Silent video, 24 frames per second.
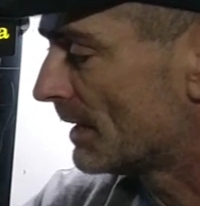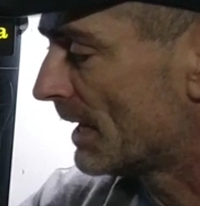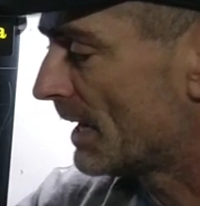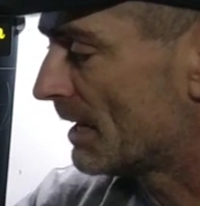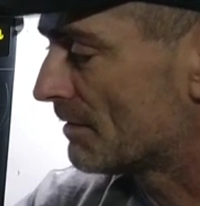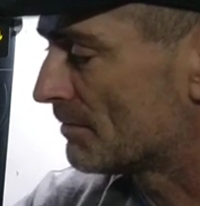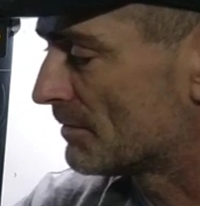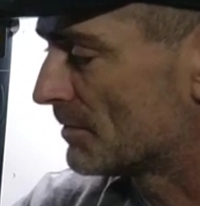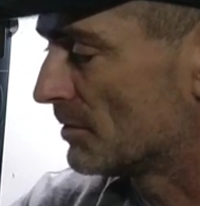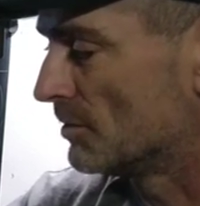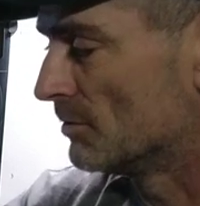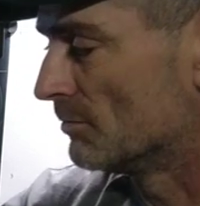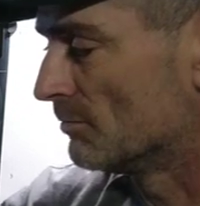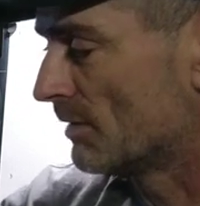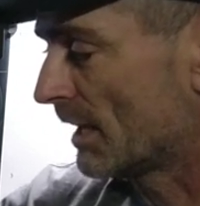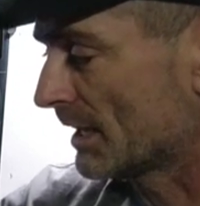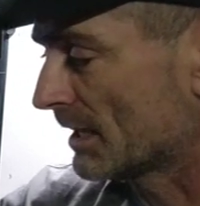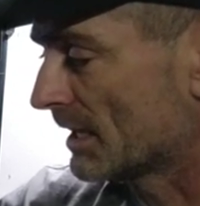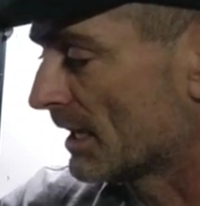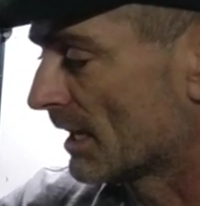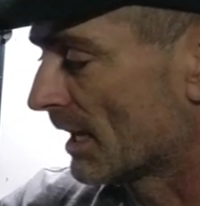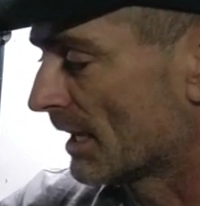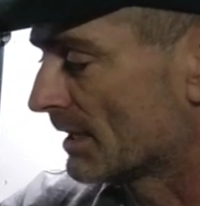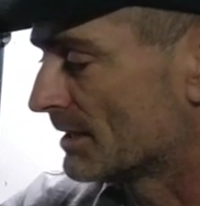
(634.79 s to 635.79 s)
air filter
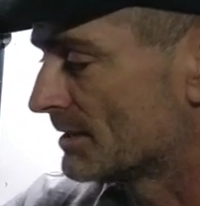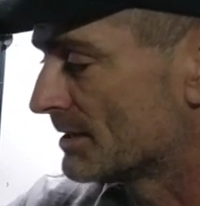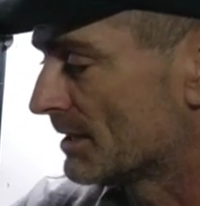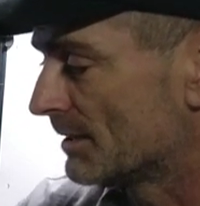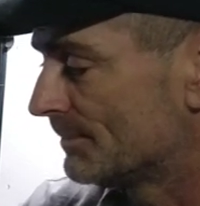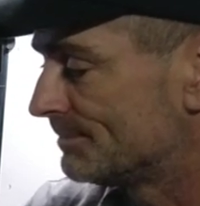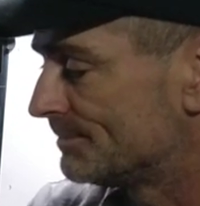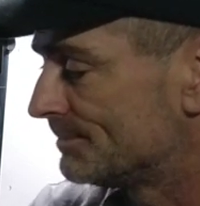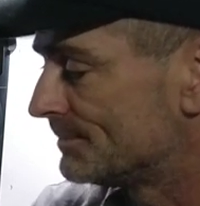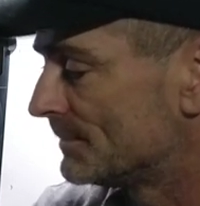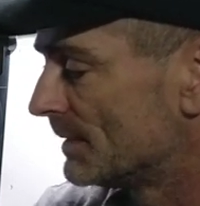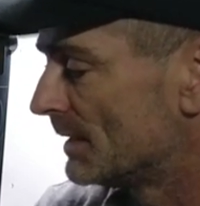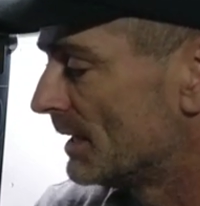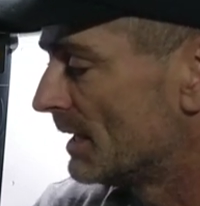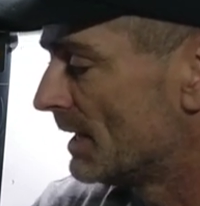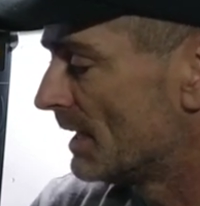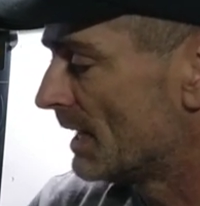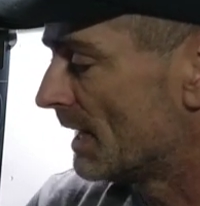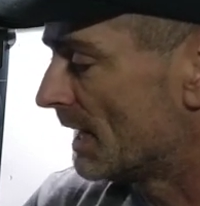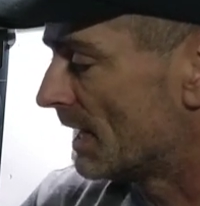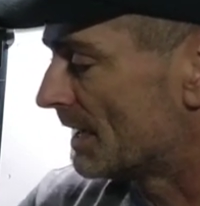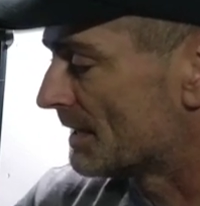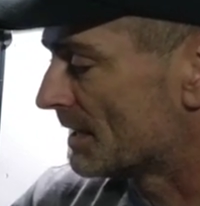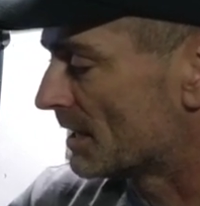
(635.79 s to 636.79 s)
regulator,
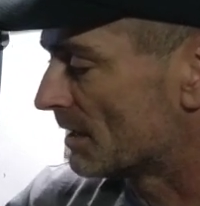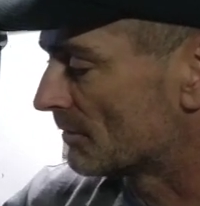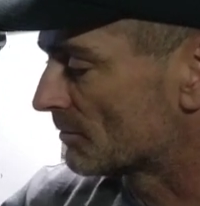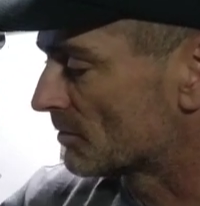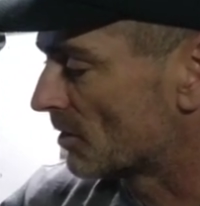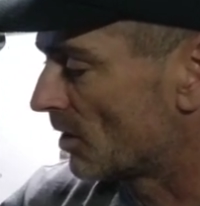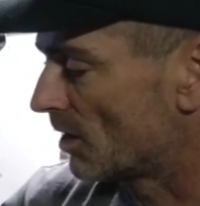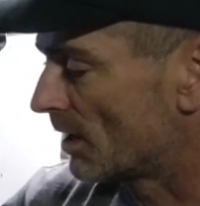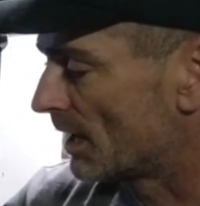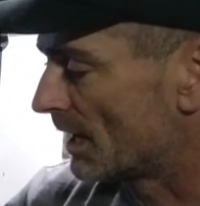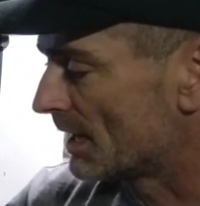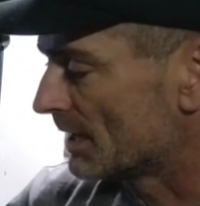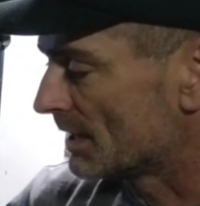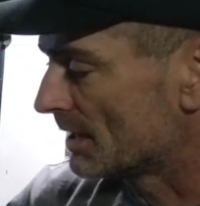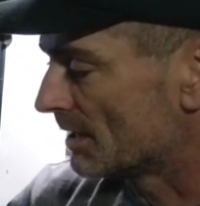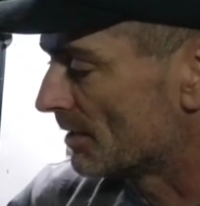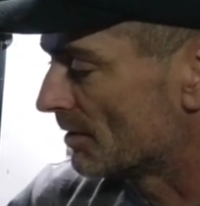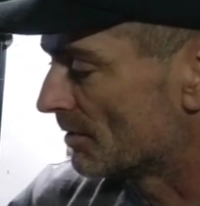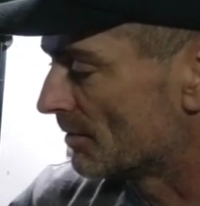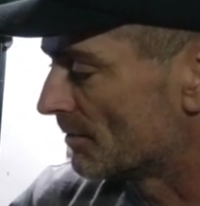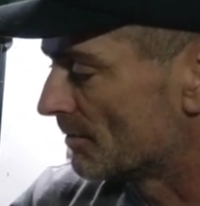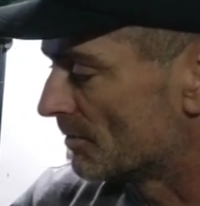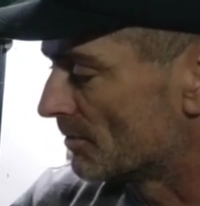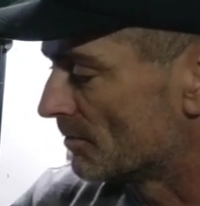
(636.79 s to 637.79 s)
and then I've got a
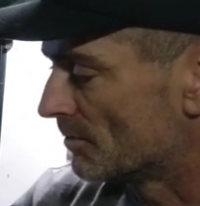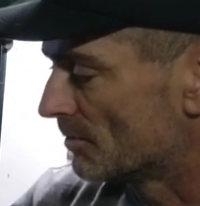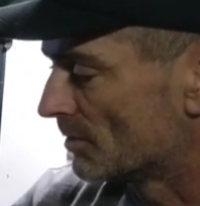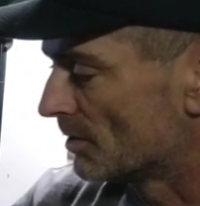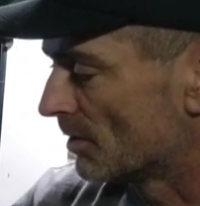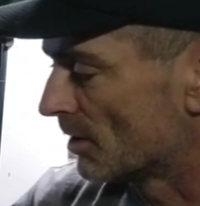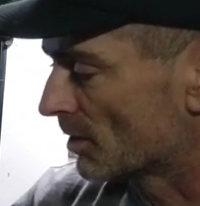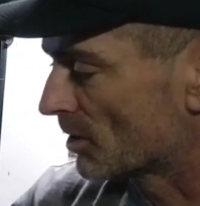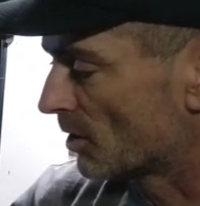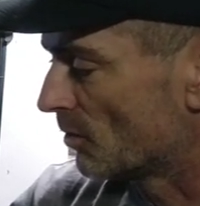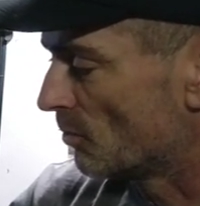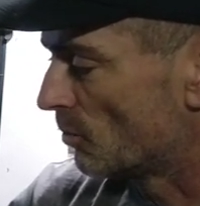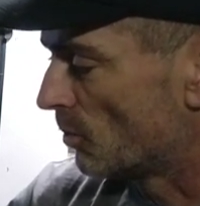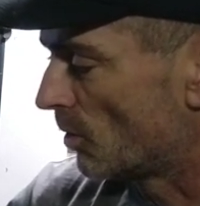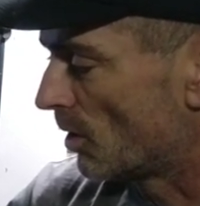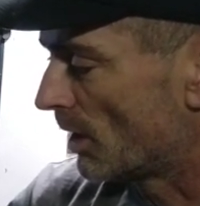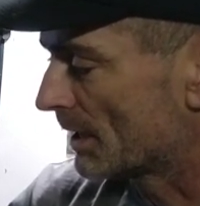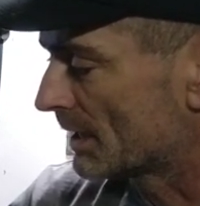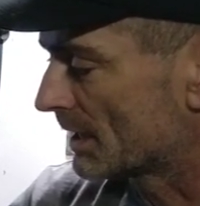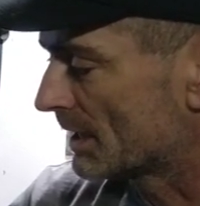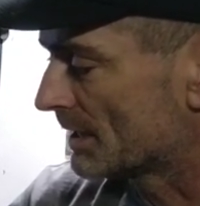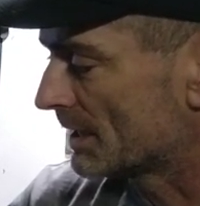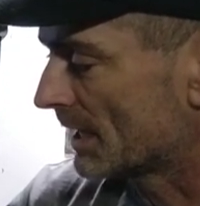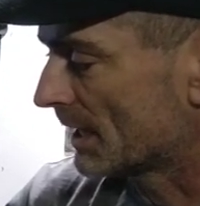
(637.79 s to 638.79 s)
like a
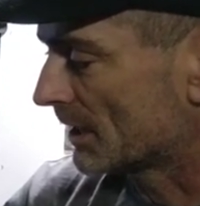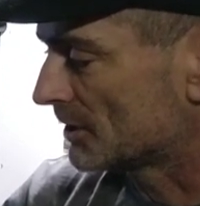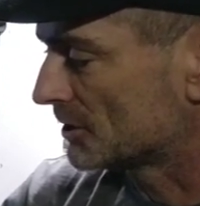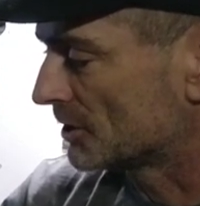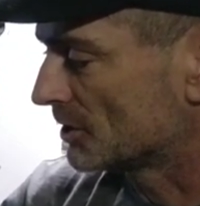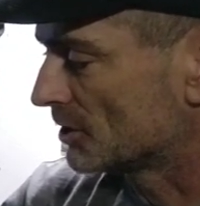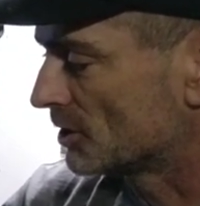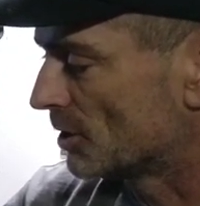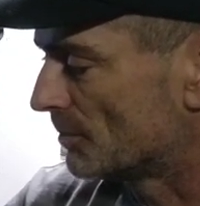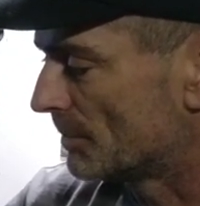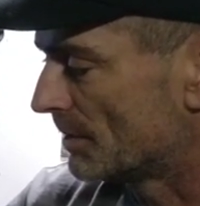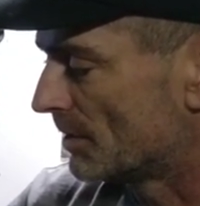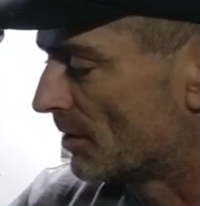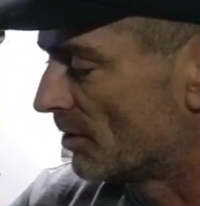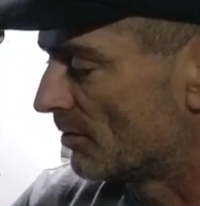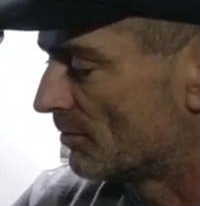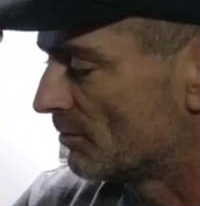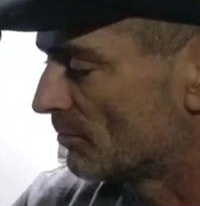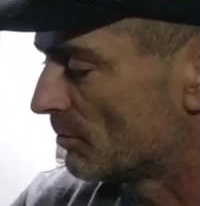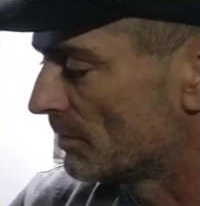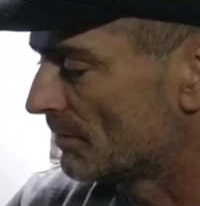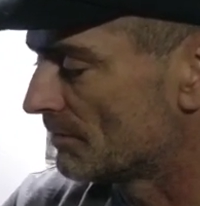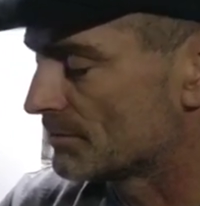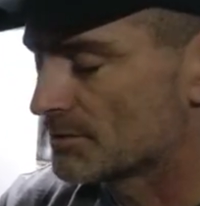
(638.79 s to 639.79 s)
Y connection coming
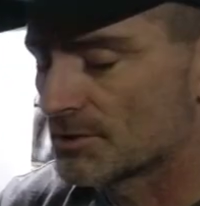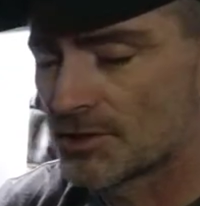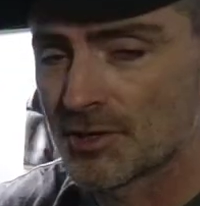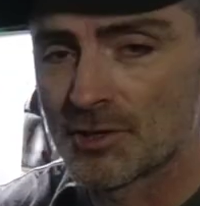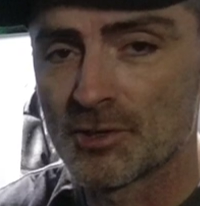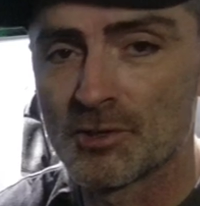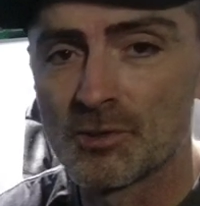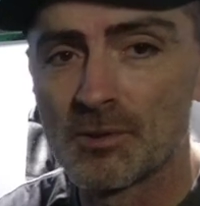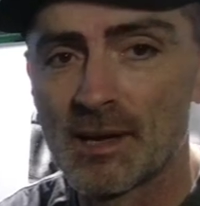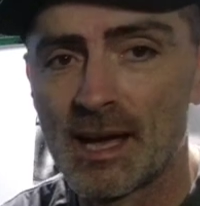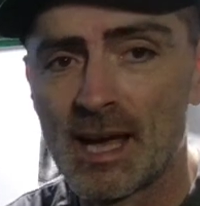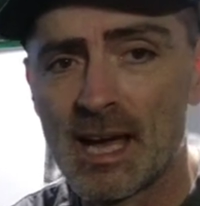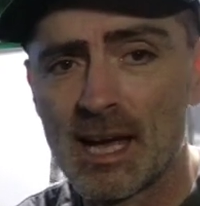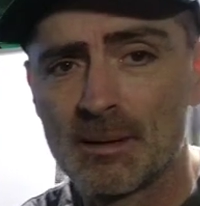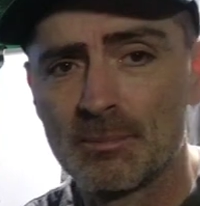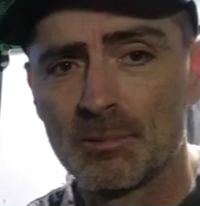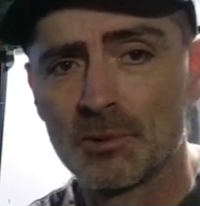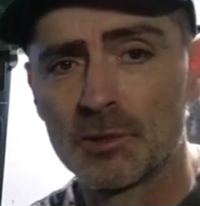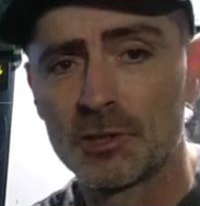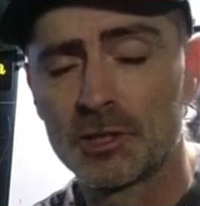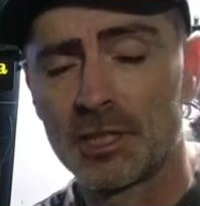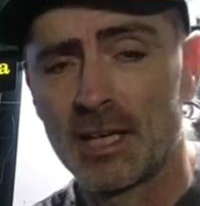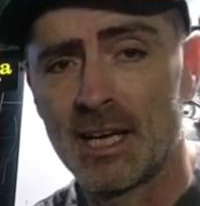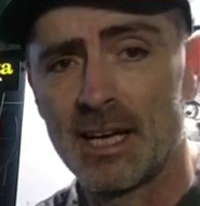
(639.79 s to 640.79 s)
off with two
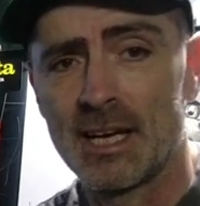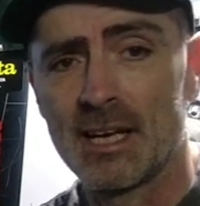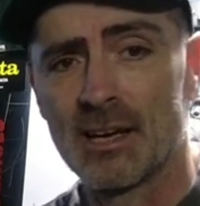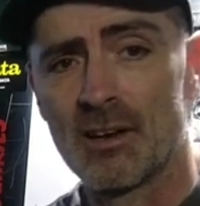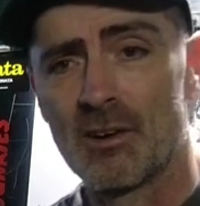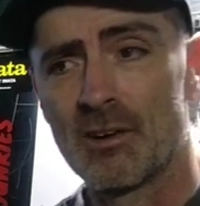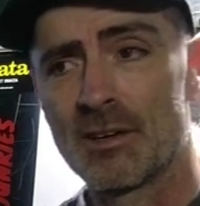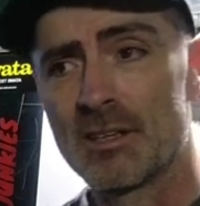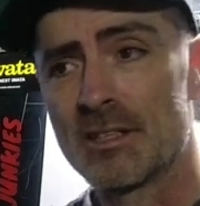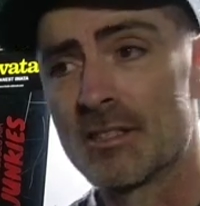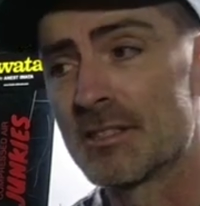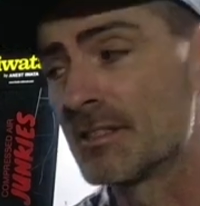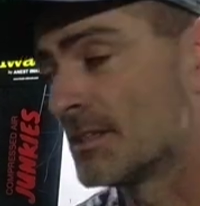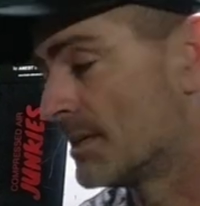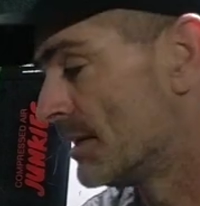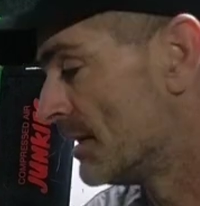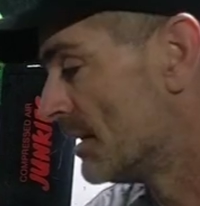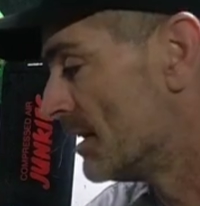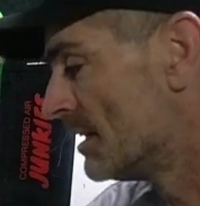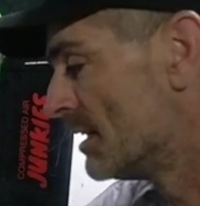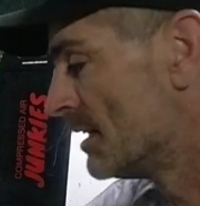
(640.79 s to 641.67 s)
airbrush airlines,